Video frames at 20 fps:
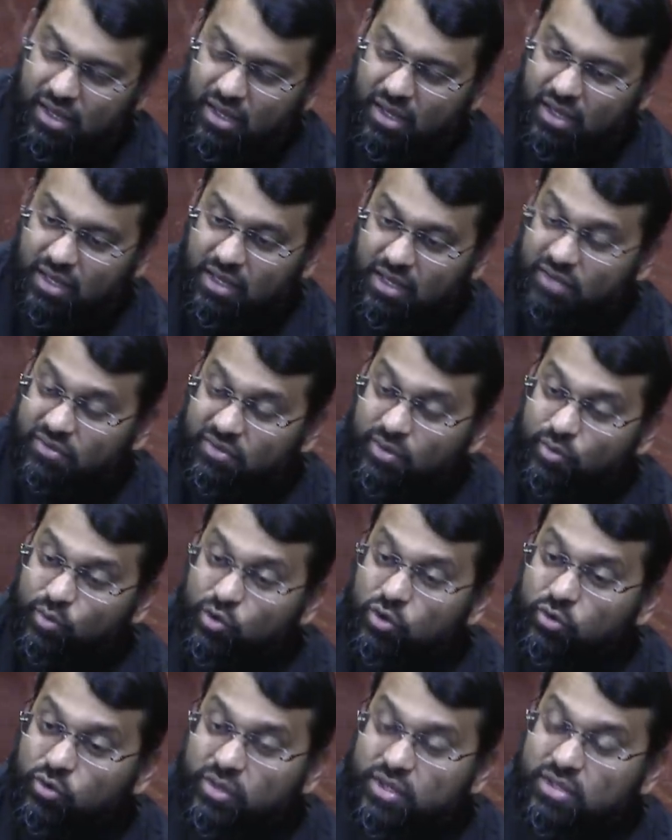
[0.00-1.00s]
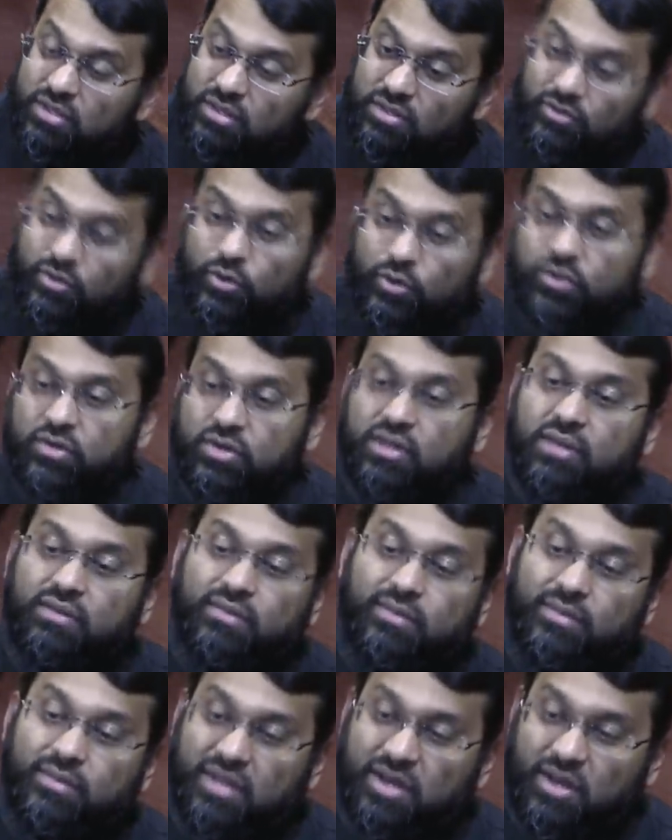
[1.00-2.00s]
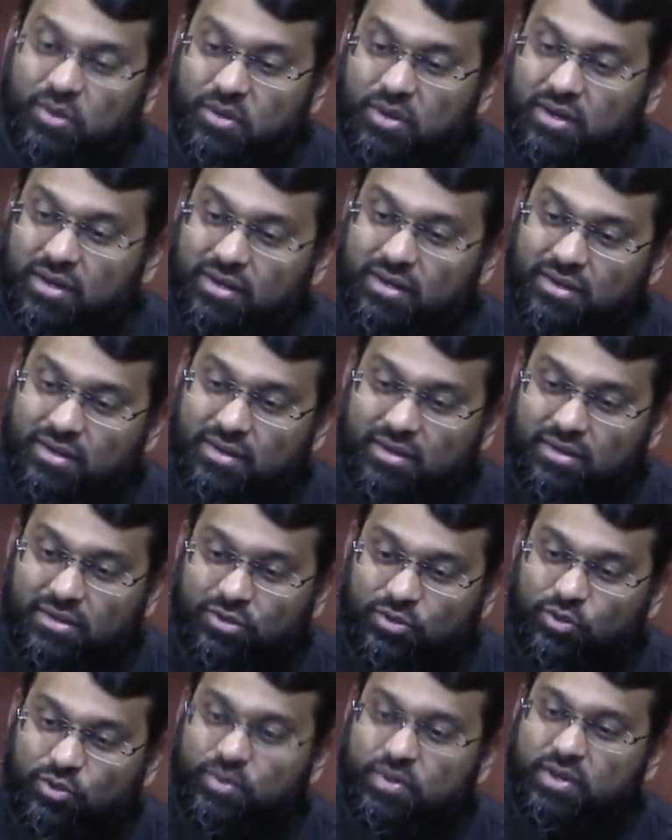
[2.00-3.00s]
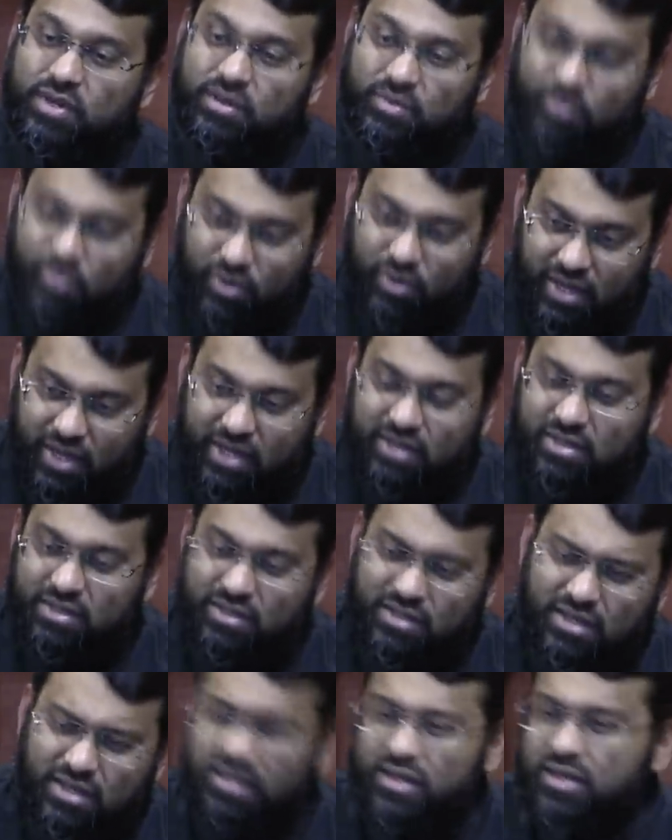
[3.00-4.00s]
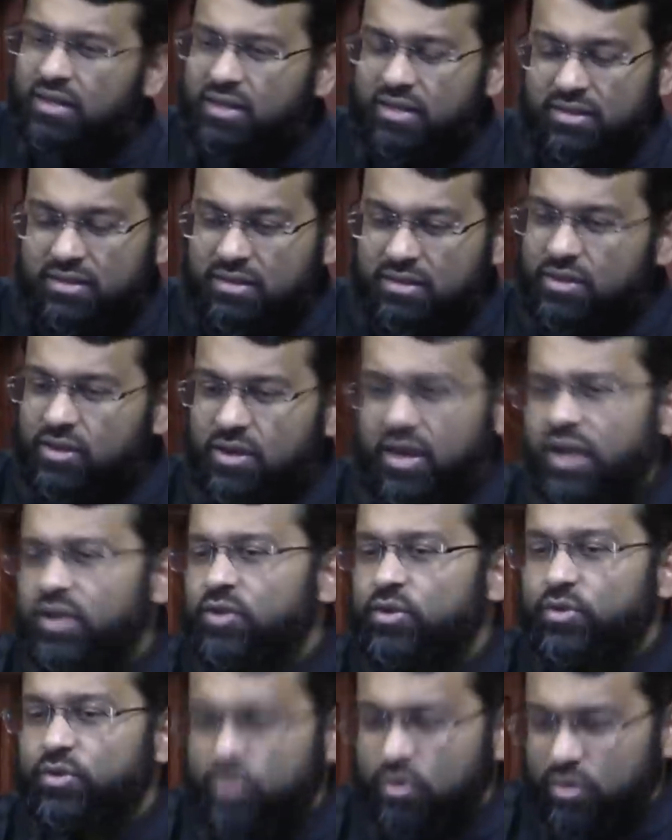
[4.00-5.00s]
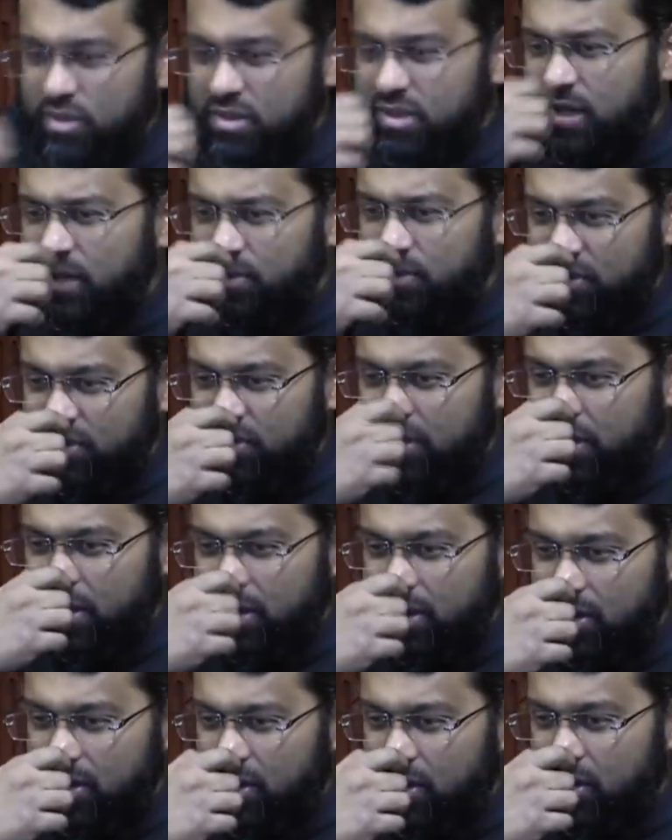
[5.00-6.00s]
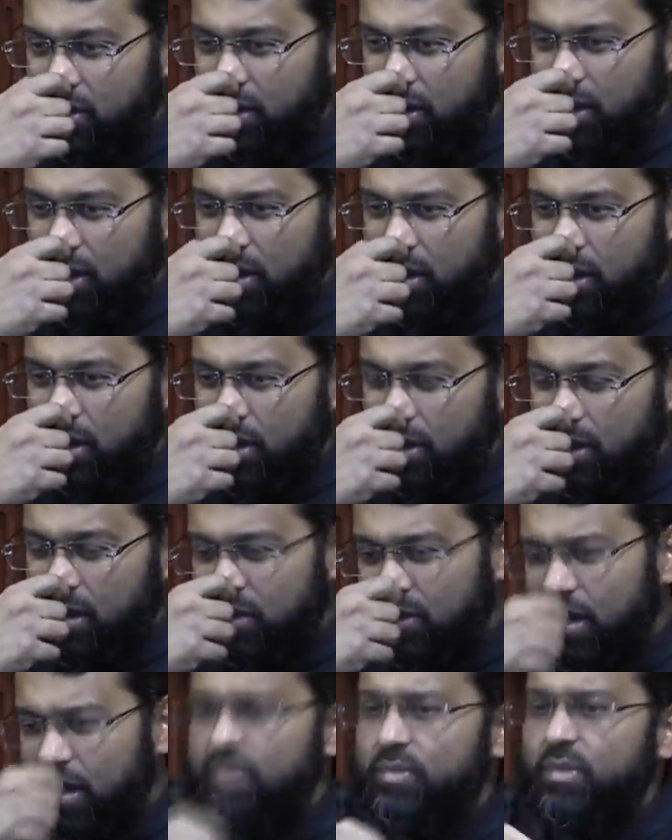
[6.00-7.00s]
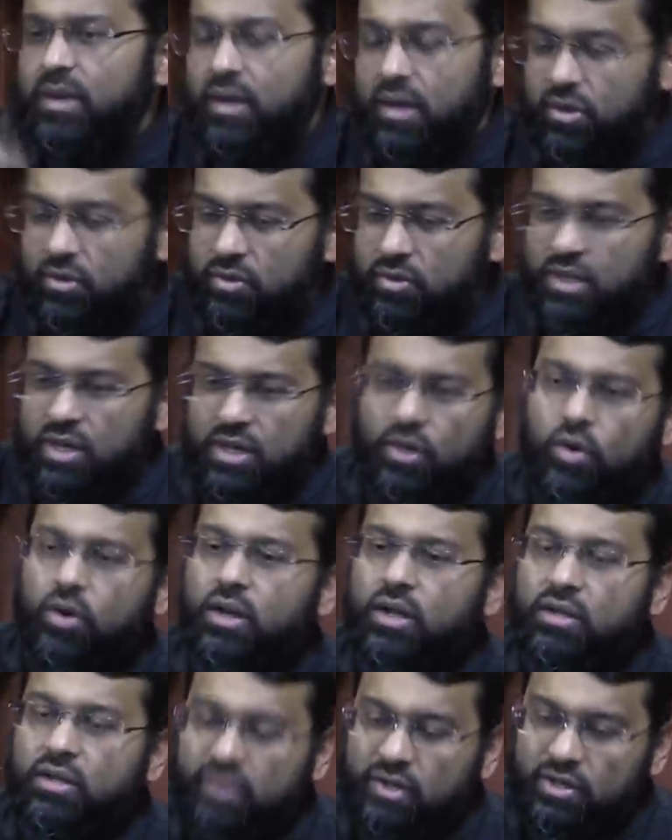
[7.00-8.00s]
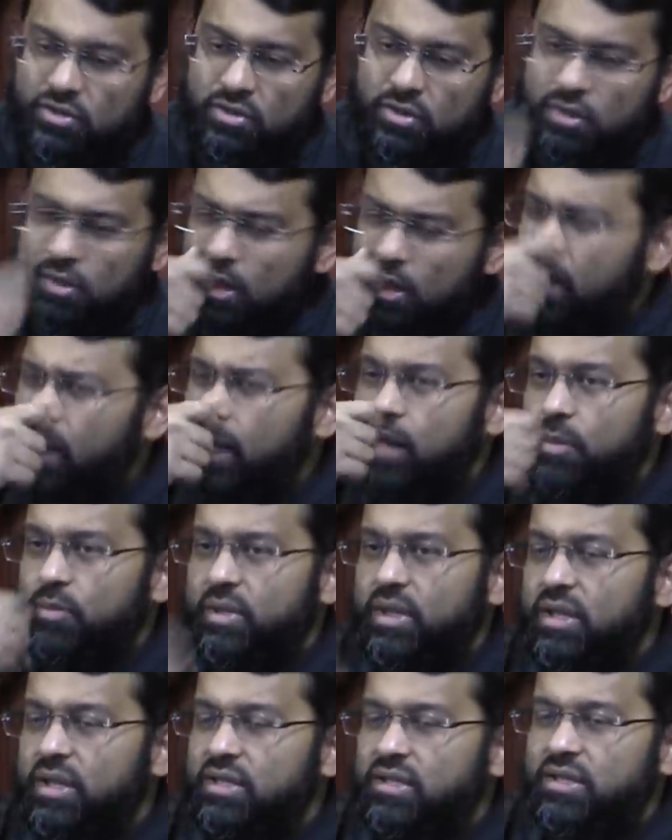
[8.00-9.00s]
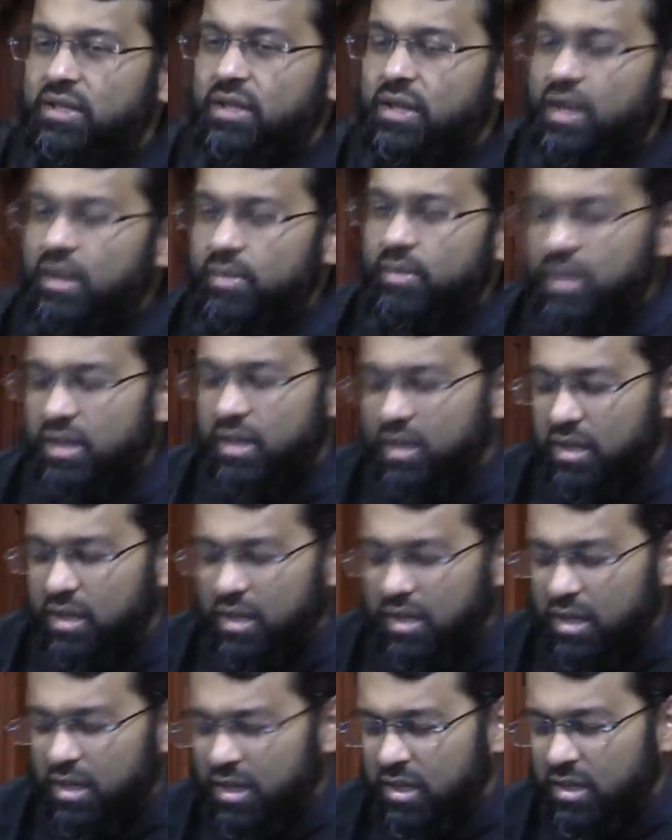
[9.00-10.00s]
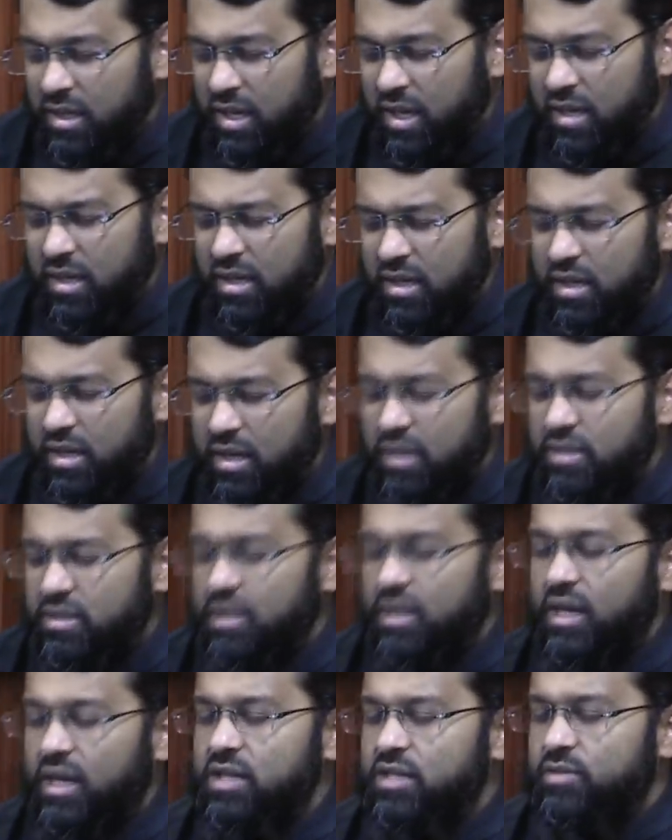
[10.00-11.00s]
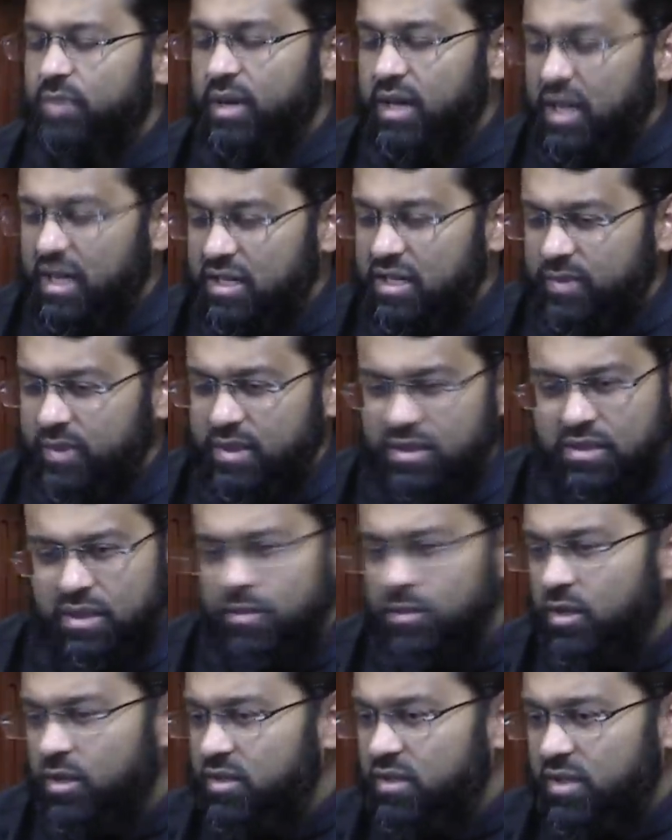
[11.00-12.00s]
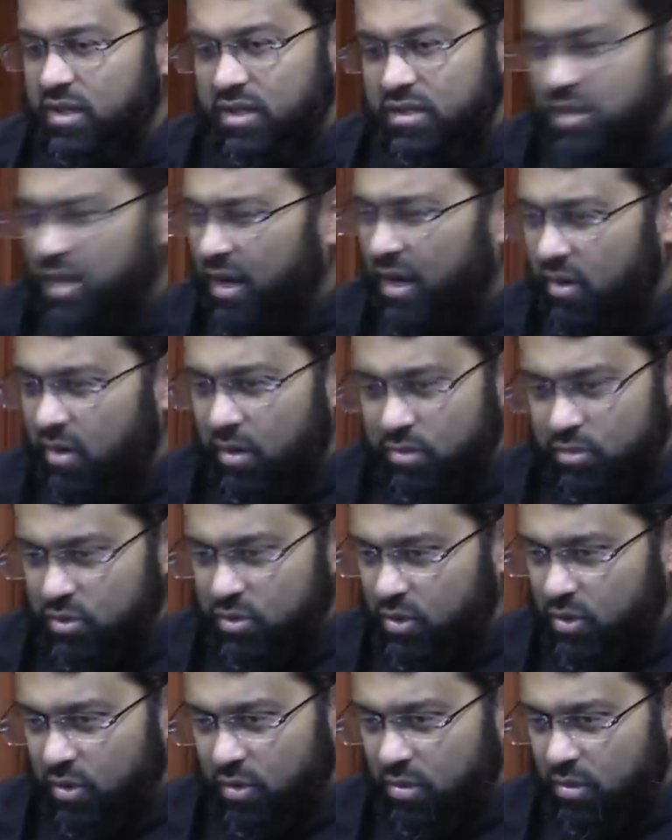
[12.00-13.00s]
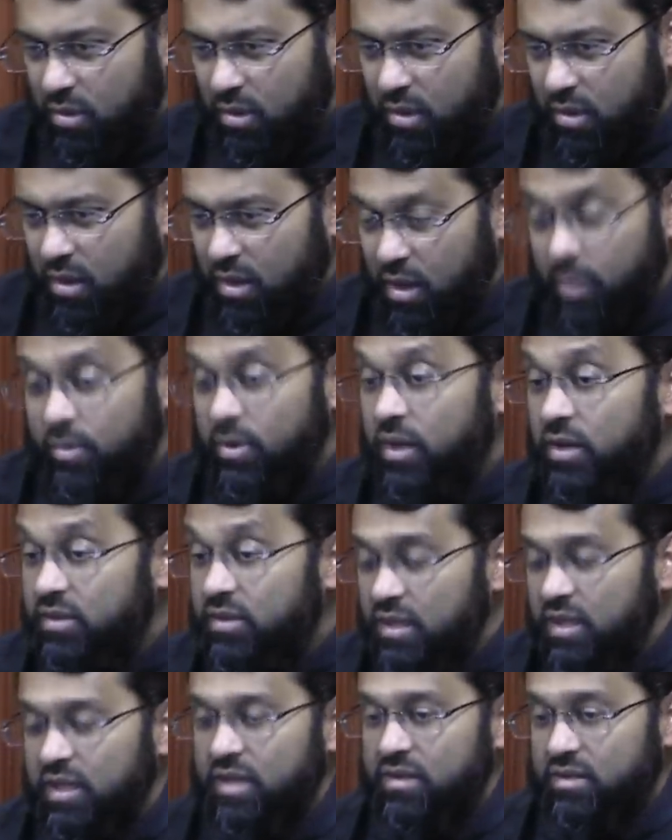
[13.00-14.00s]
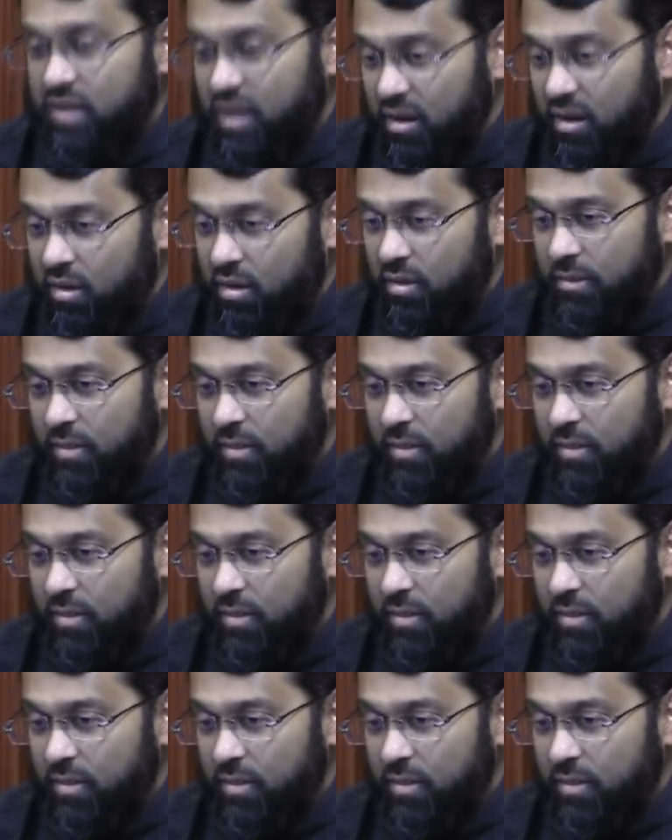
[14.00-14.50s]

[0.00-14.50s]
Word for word: even more reason for you to give him da'wah, to be polite and say, you know, I don't do these types of things, you know. Invite me another day, or I'll invite you another day. But listen, I mean, in the end of the day, it's a case by case basis. I'm not saying it's haram to go. I'm not saying it's haram.